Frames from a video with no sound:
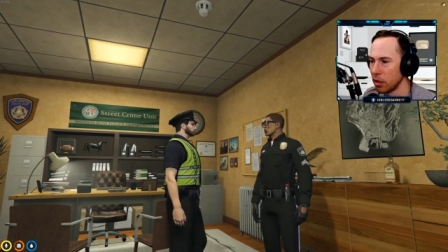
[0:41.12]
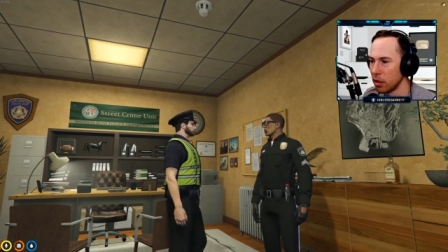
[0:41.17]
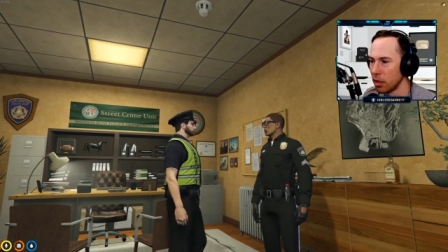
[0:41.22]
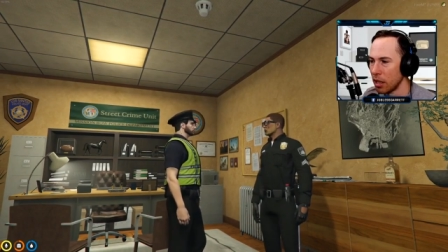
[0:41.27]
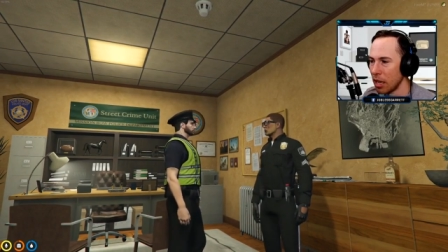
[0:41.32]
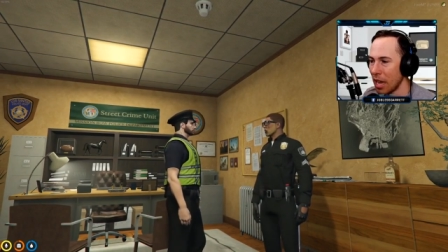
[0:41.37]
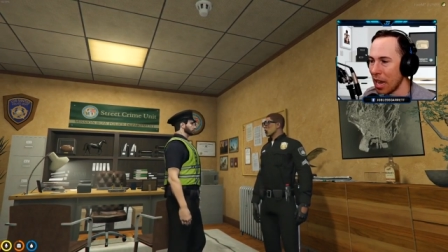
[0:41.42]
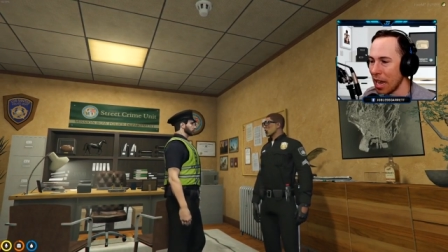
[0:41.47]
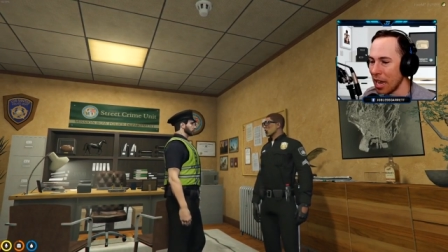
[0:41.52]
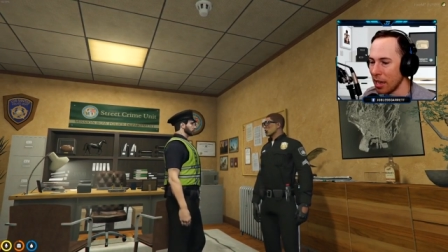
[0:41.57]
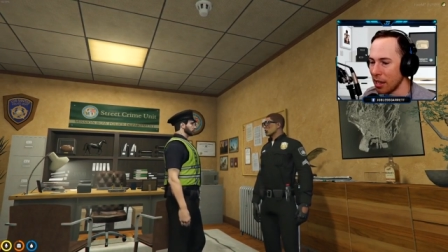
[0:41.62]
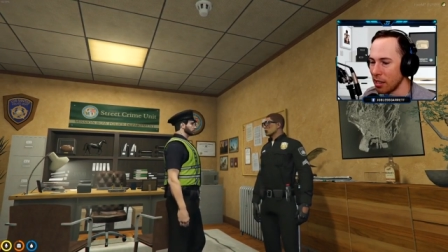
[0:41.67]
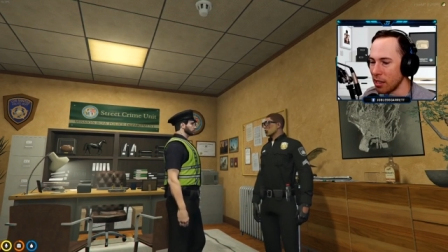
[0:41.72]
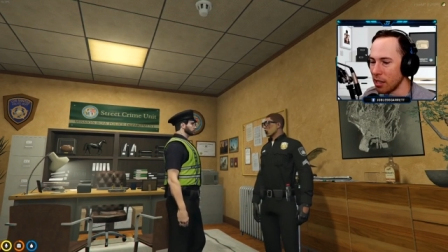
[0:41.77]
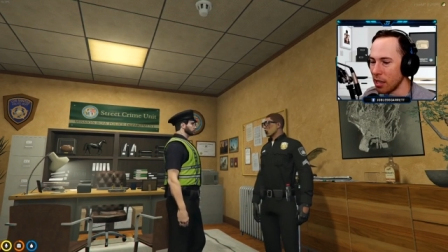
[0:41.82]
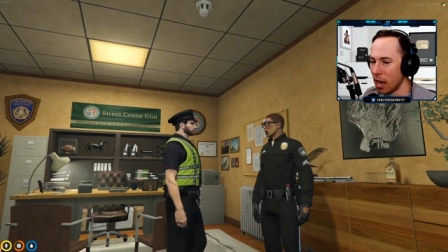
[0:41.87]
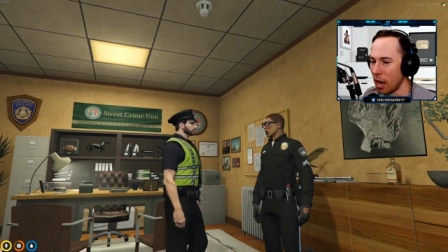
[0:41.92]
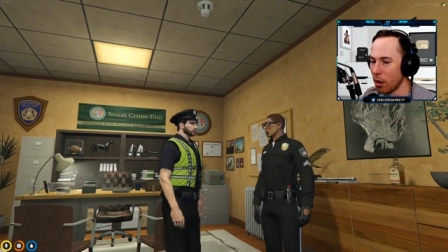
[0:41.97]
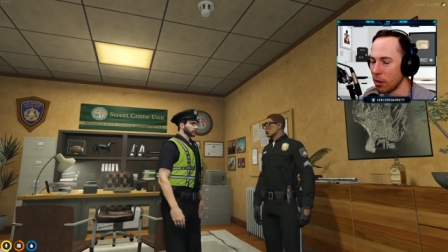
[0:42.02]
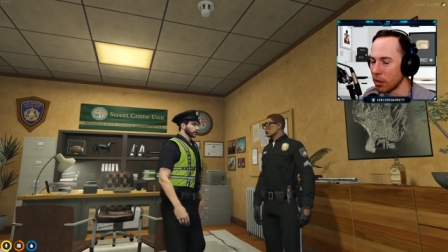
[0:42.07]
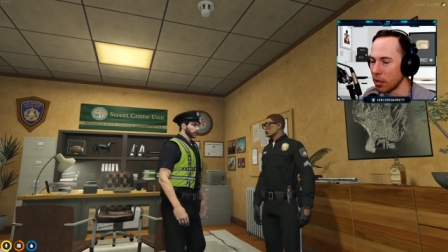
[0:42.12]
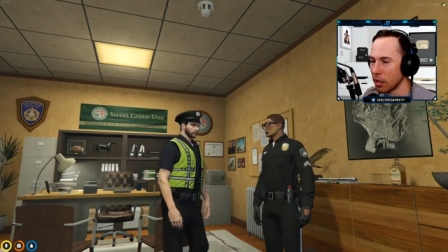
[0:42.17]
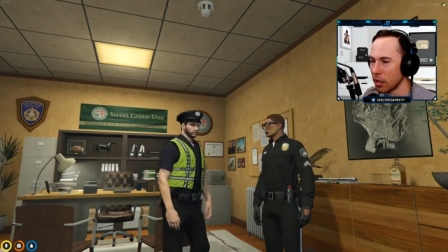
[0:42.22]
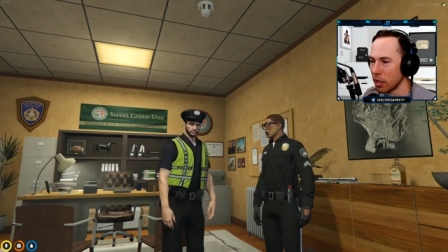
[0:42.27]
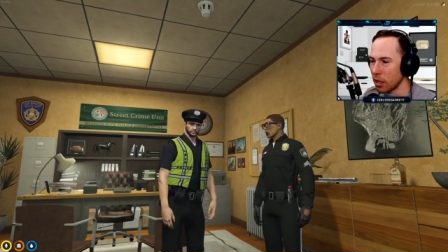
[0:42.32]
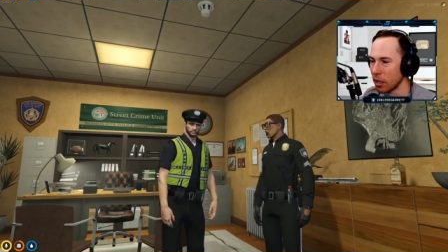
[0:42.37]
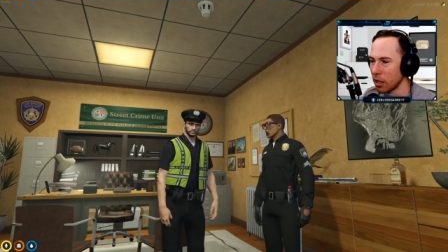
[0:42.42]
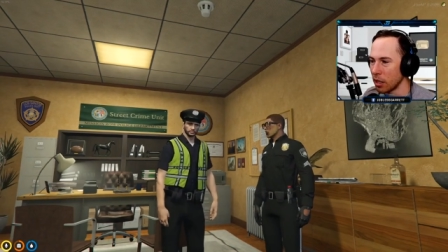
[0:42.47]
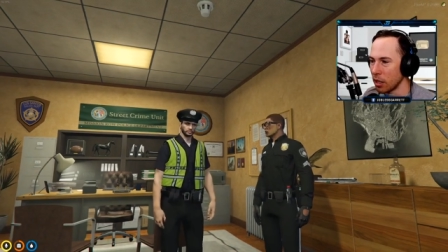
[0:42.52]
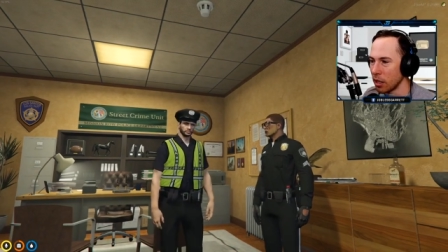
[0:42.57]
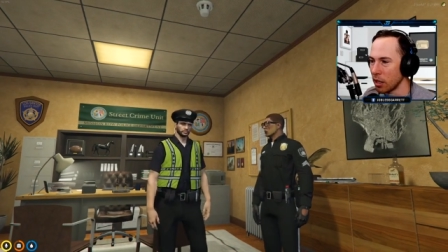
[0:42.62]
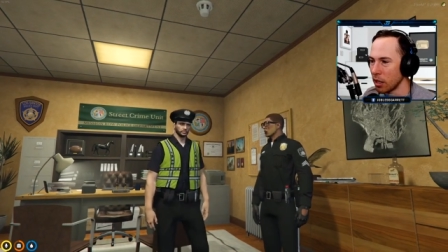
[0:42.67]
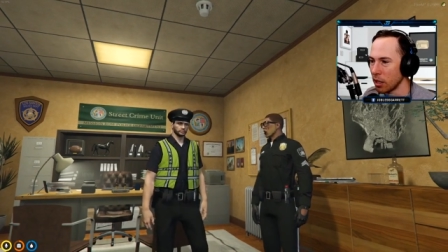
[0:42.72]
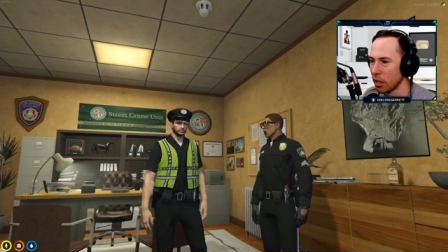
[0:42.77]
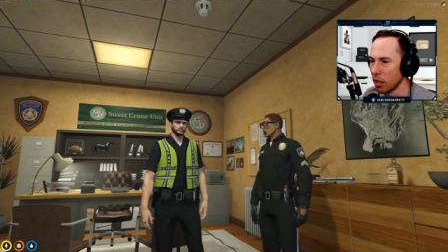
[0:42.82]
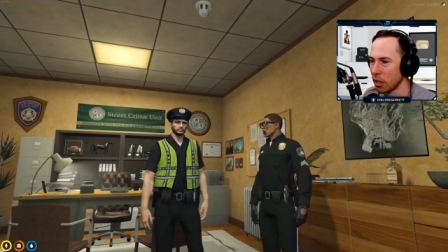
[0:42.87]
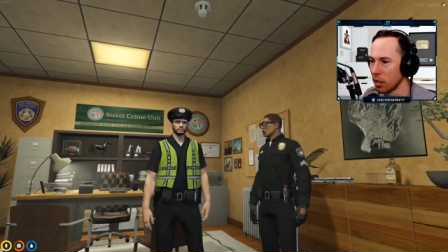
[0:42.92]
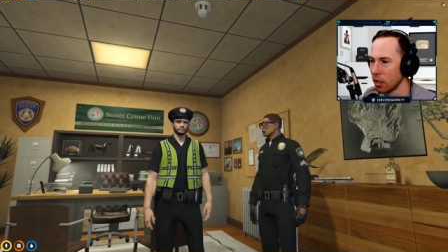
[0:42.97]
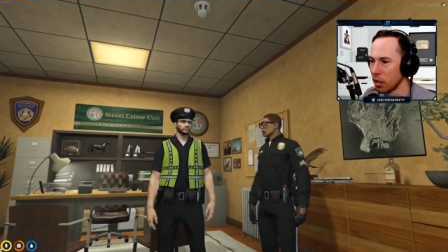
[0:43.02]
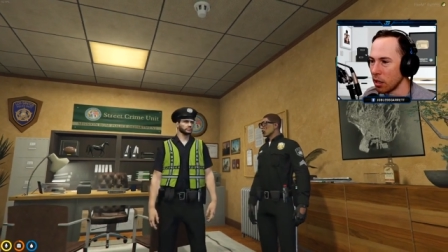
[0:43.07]
Eight. eight I was like eight cops
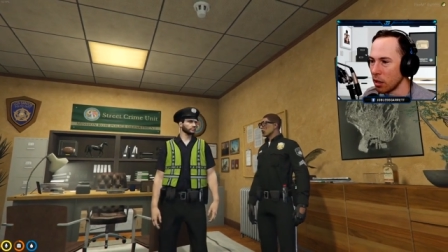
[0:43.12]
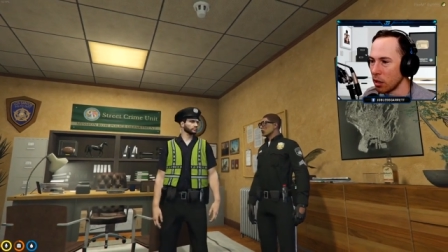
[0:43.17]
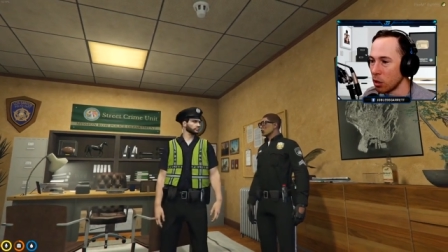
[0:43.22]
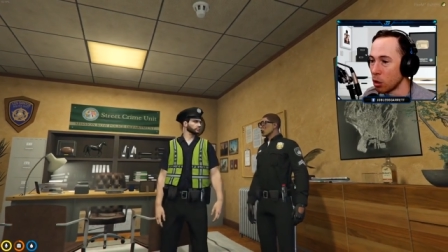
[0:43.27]
total.